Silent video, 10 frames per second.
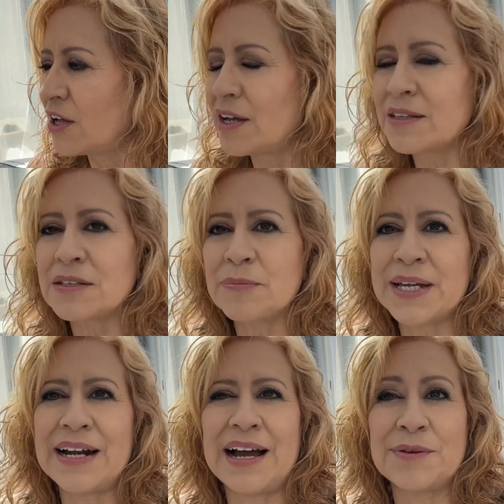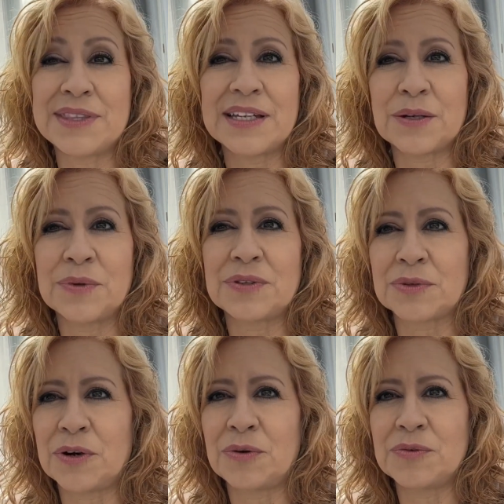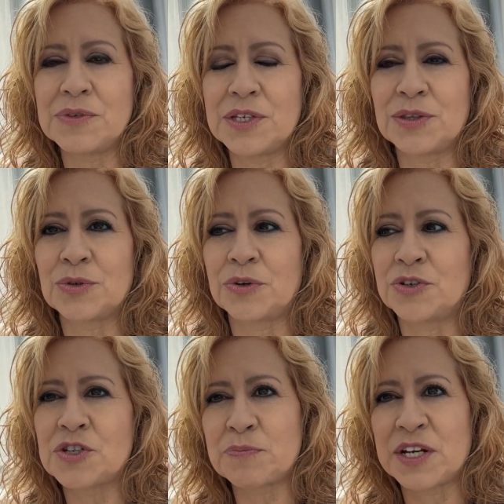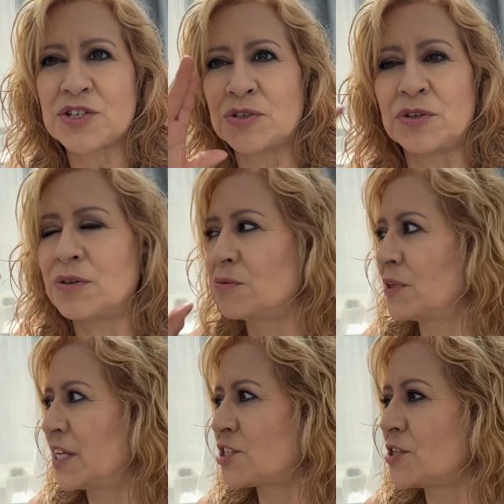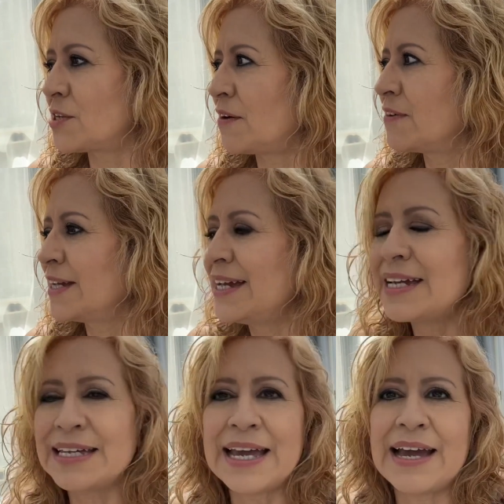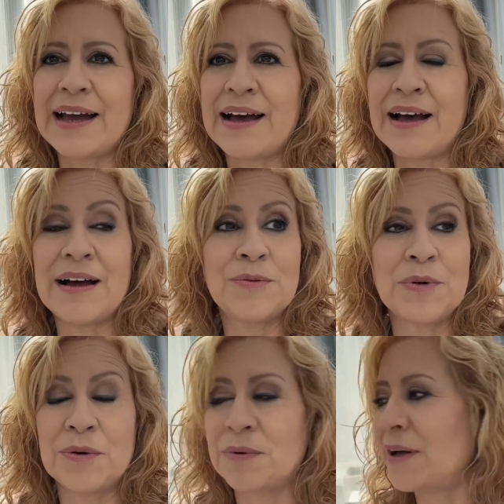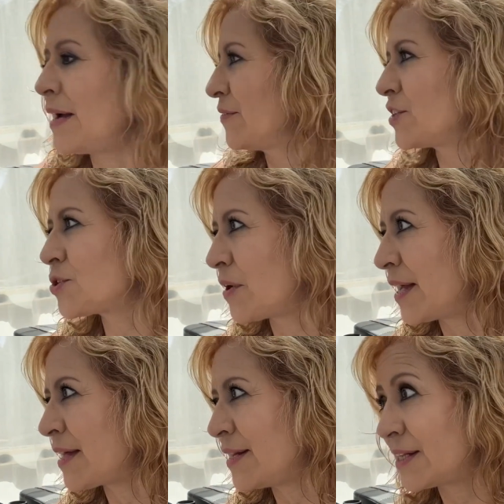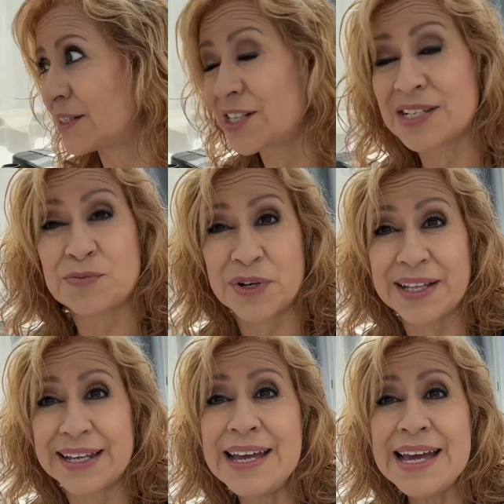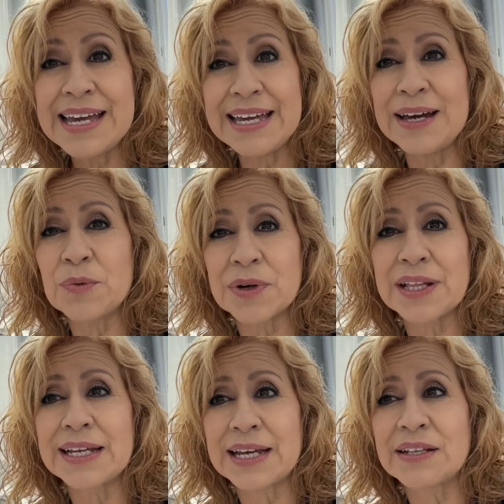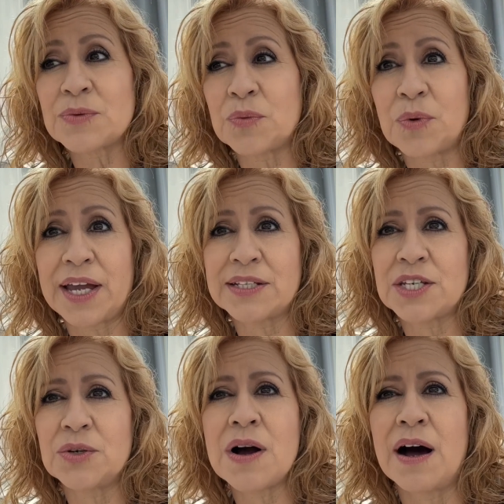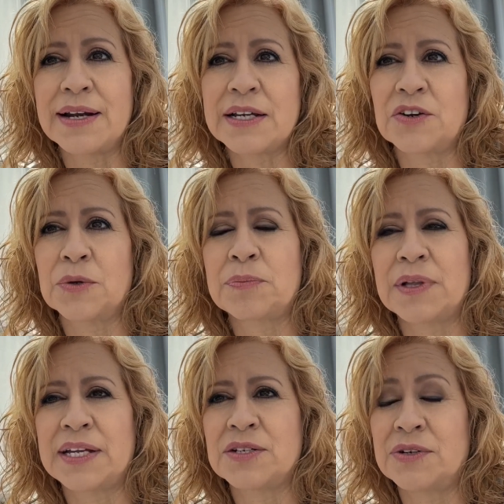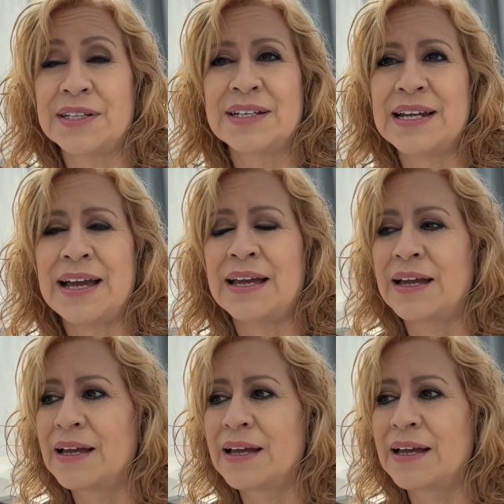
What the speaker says: A little bit. I would think it would throw your spatial relations off. Yeah. We'll have to try that again, because it really gets way too hot here to play during the day.